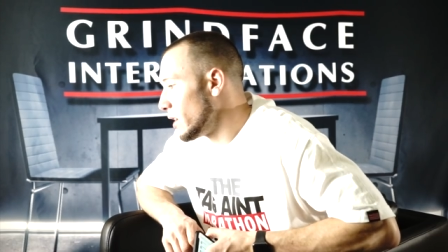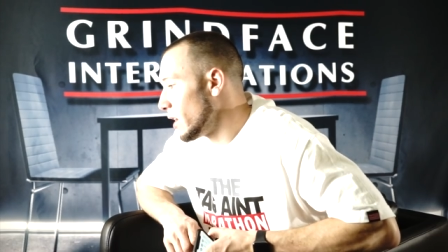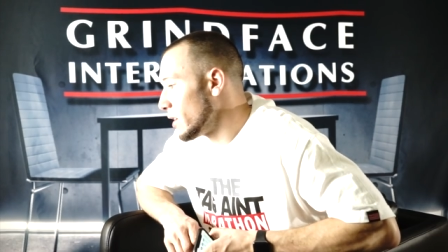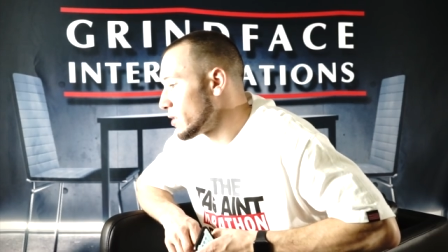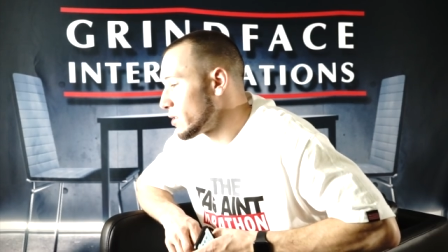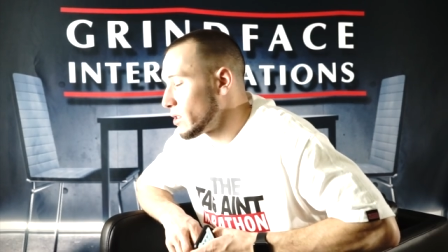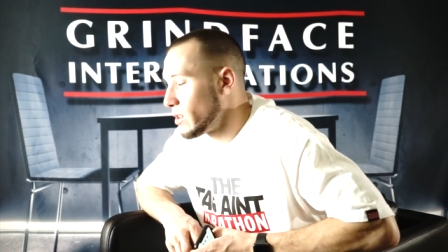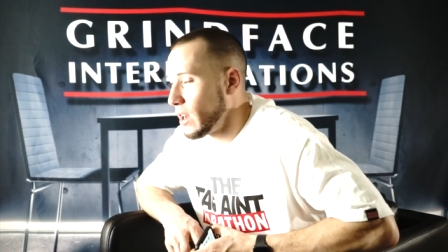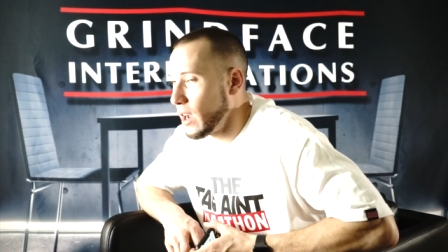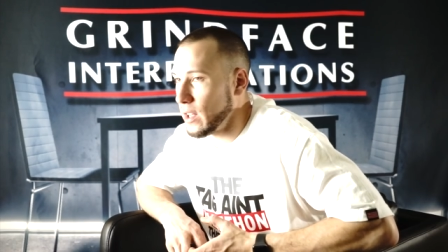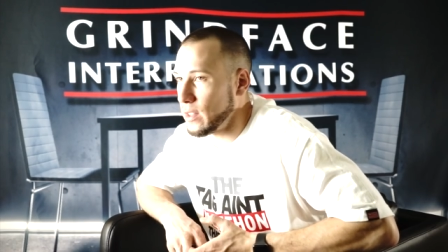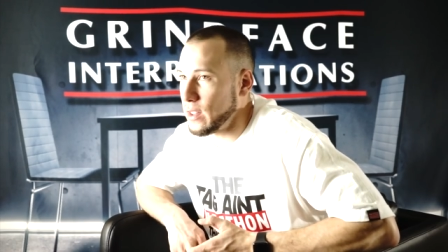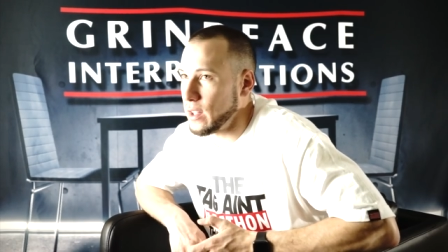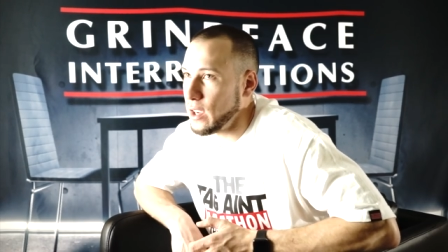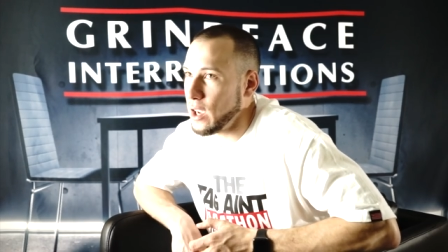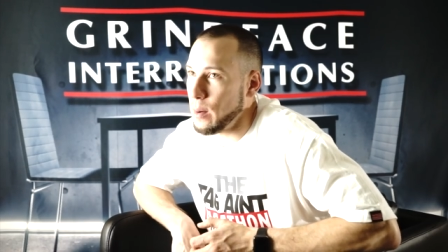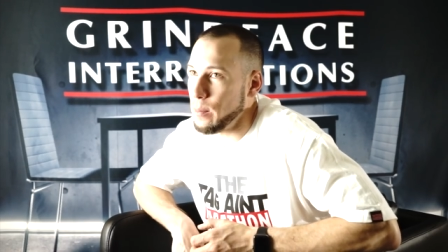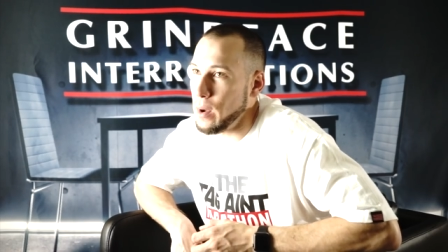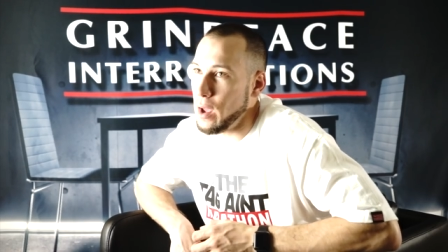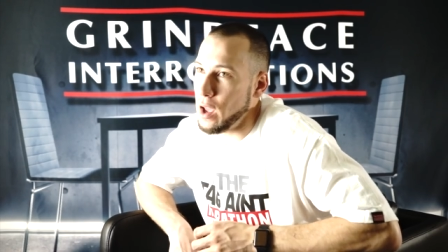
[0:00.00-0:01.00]
yesterday. I
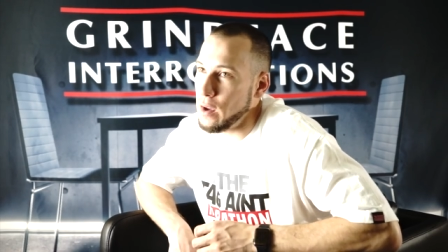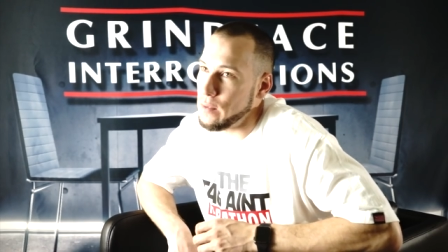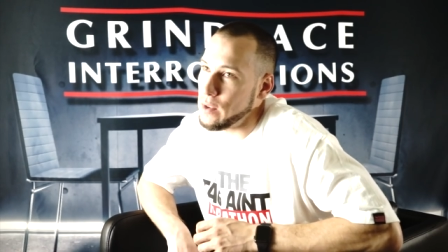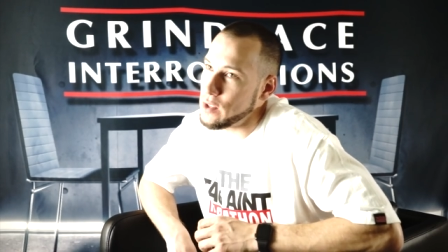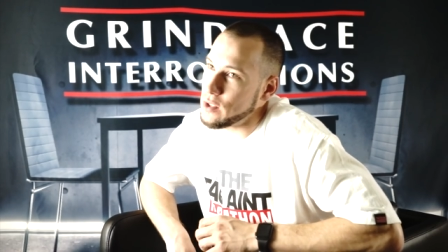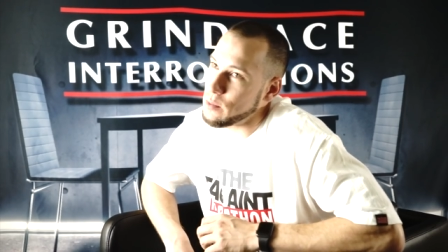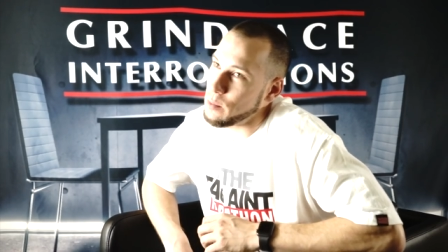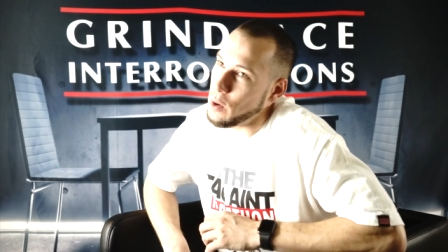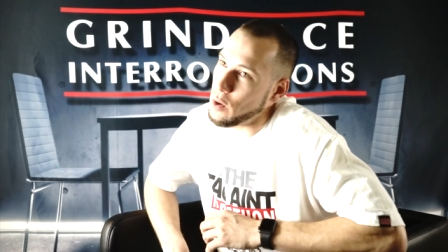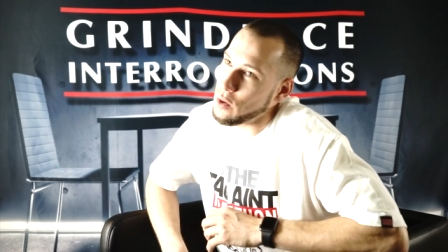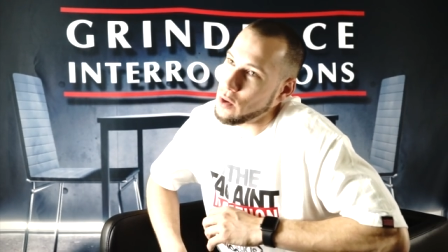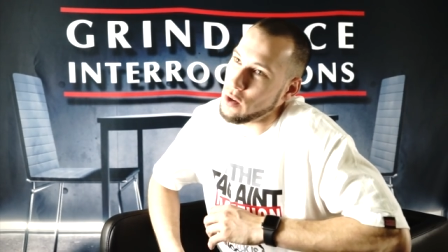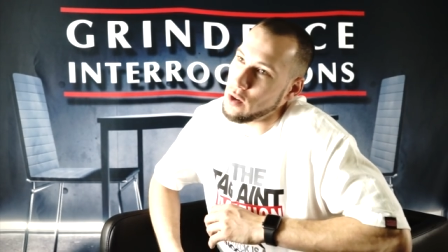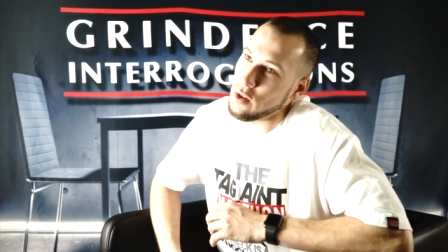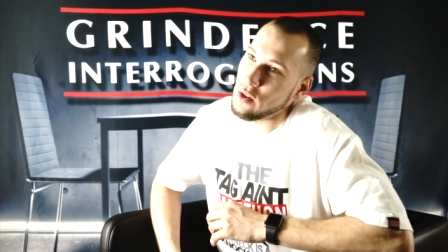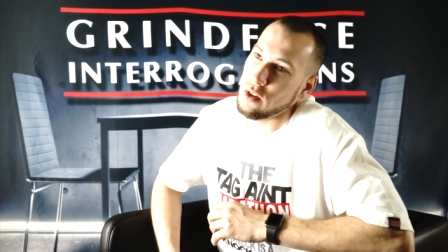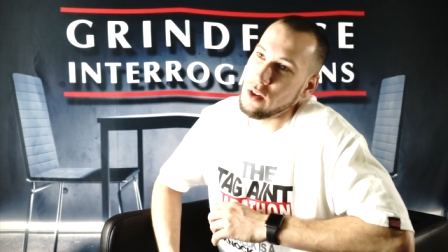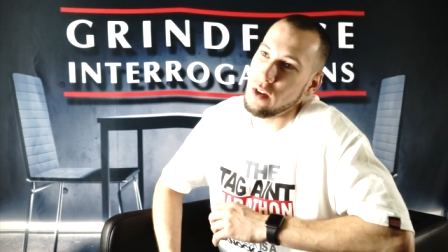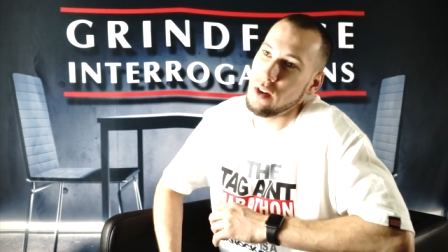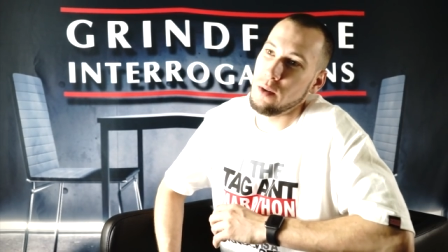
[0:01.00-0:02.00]
think I'm a heavy smoker,
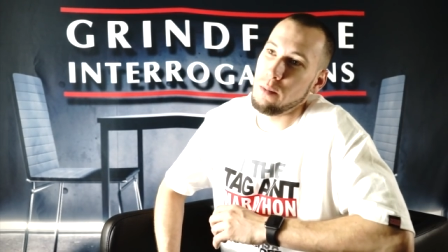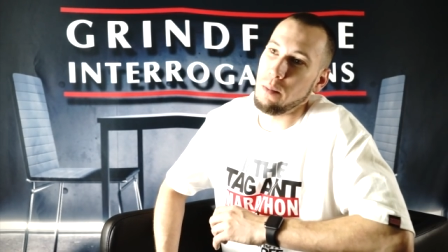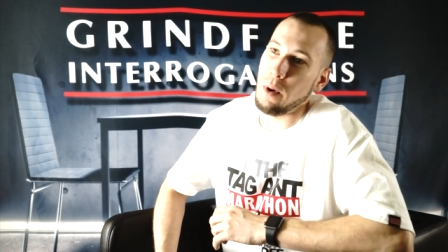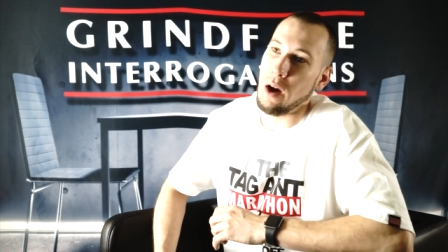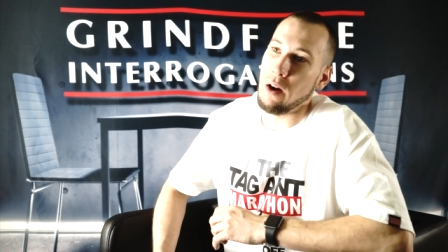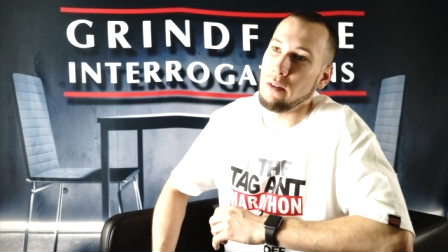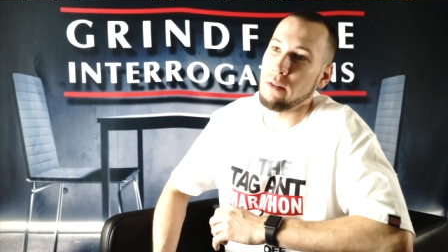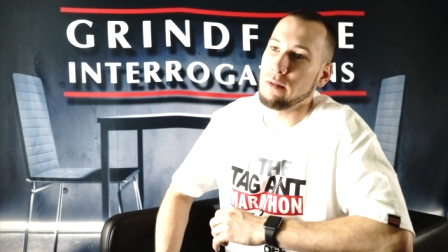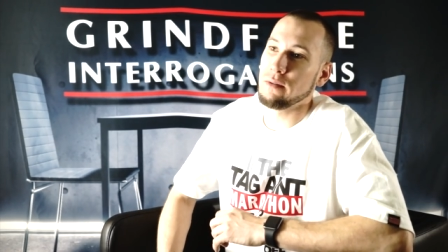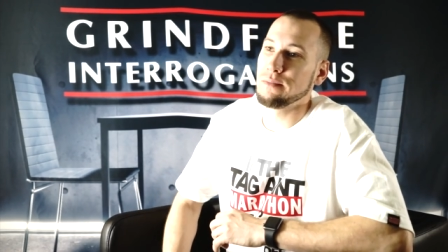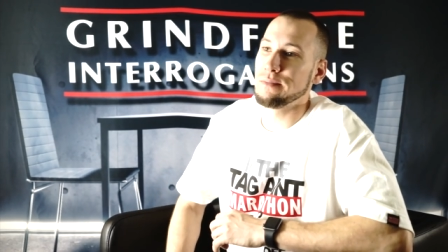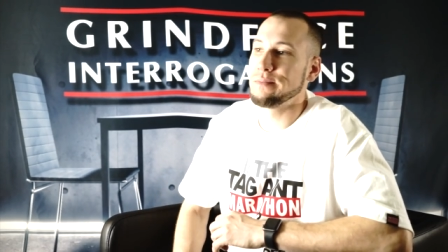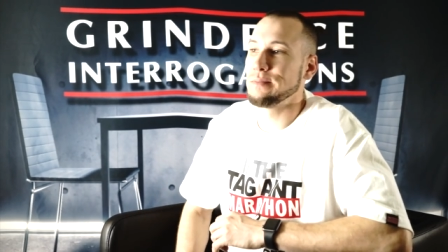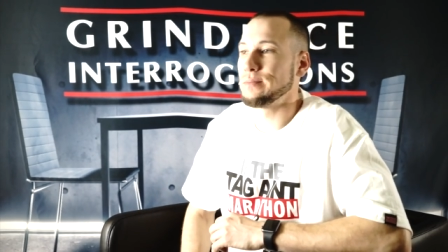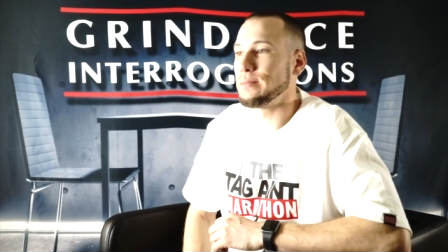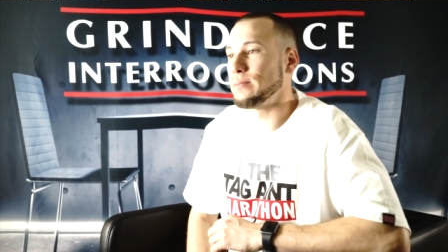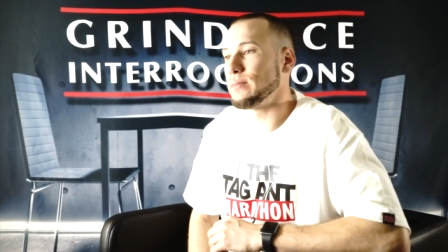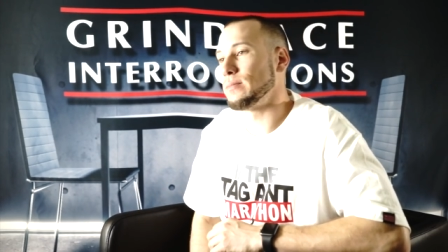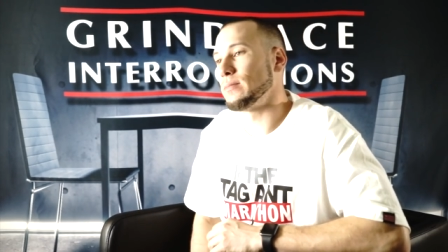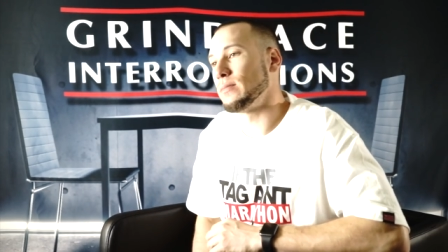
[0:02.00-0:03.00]
about
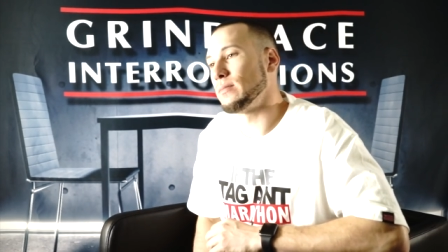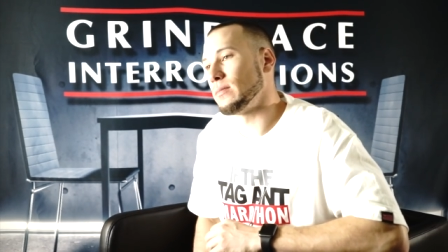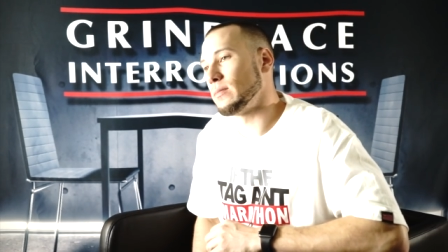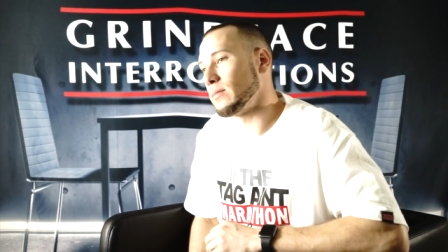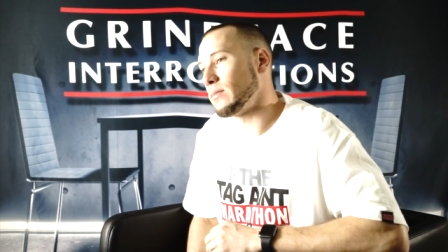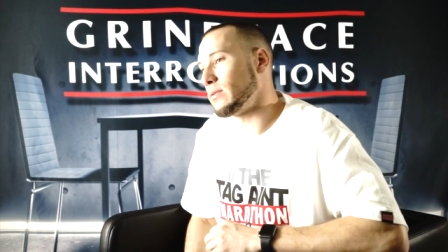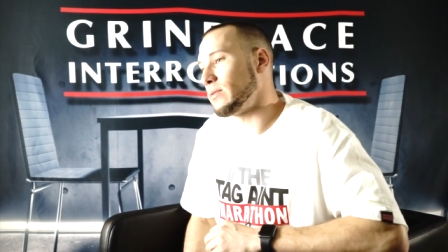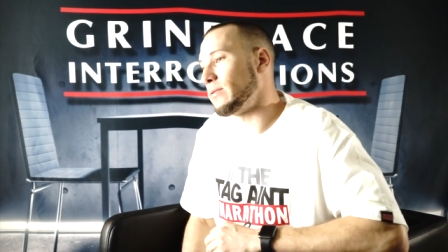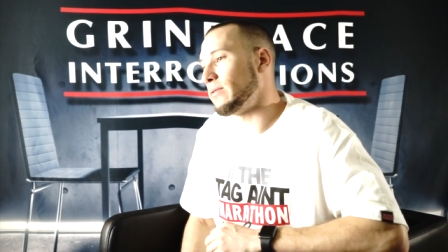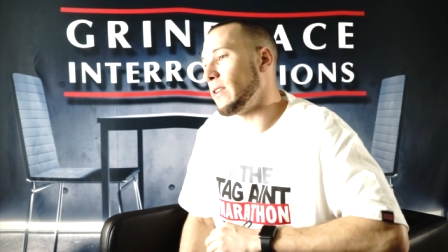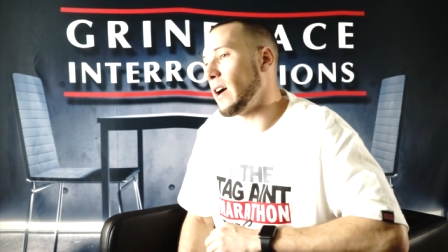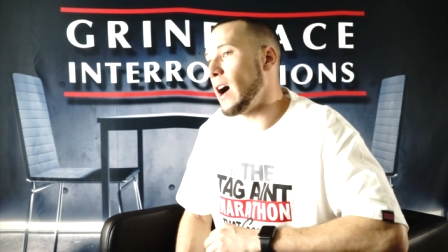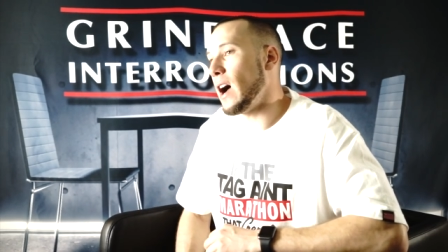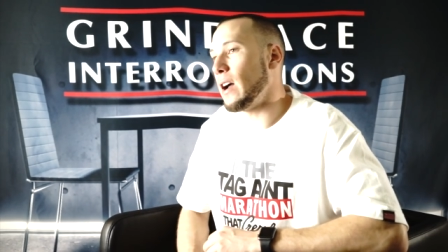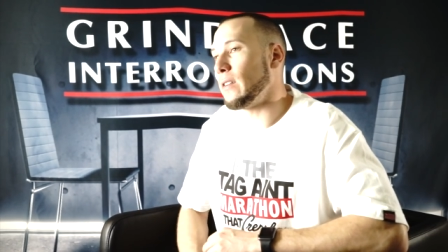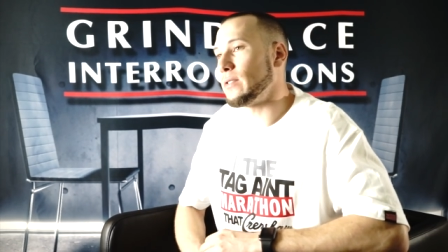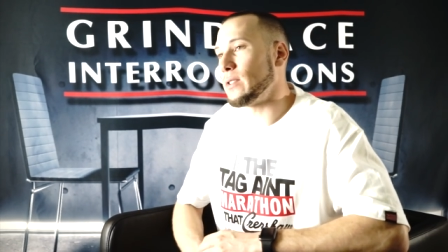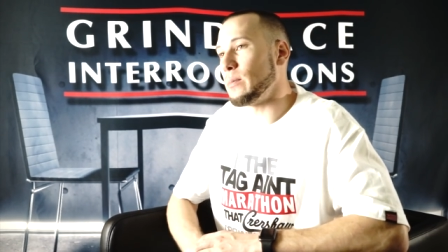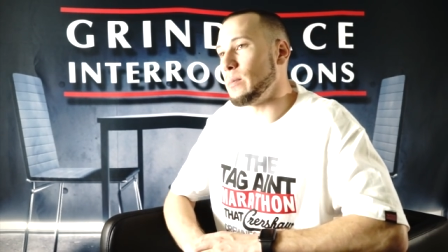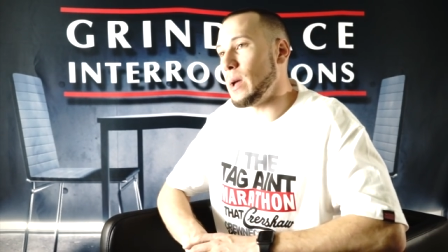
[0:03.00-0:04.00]

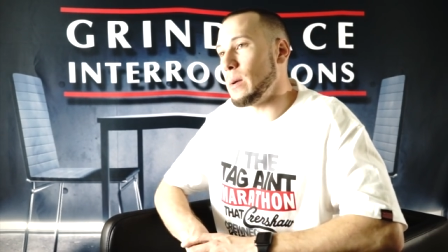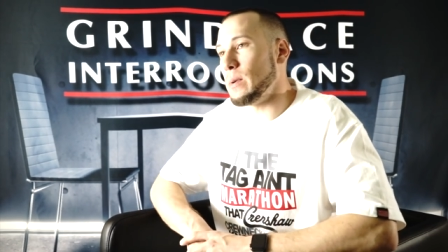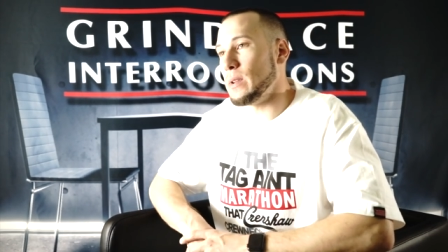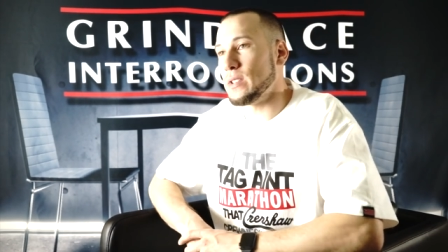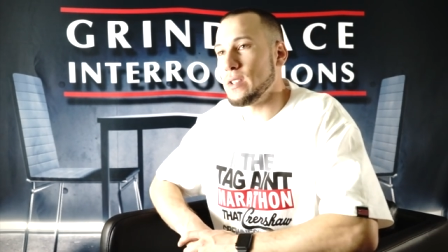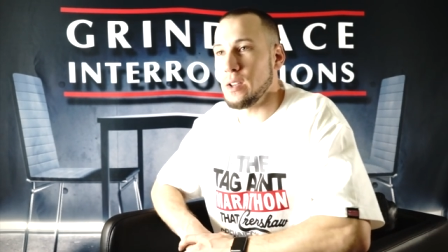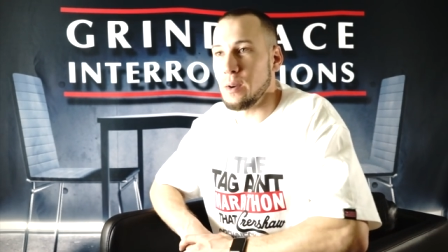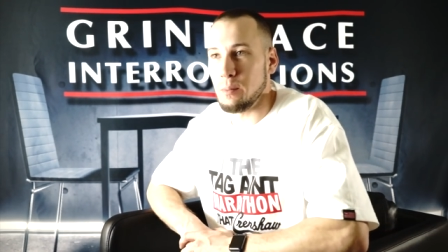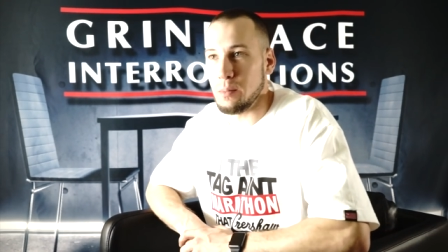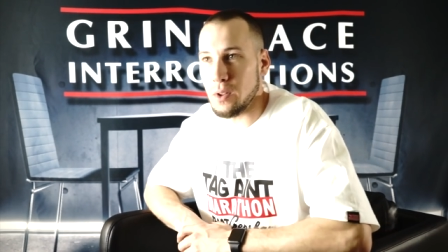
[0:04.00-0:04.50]
five to maybe ten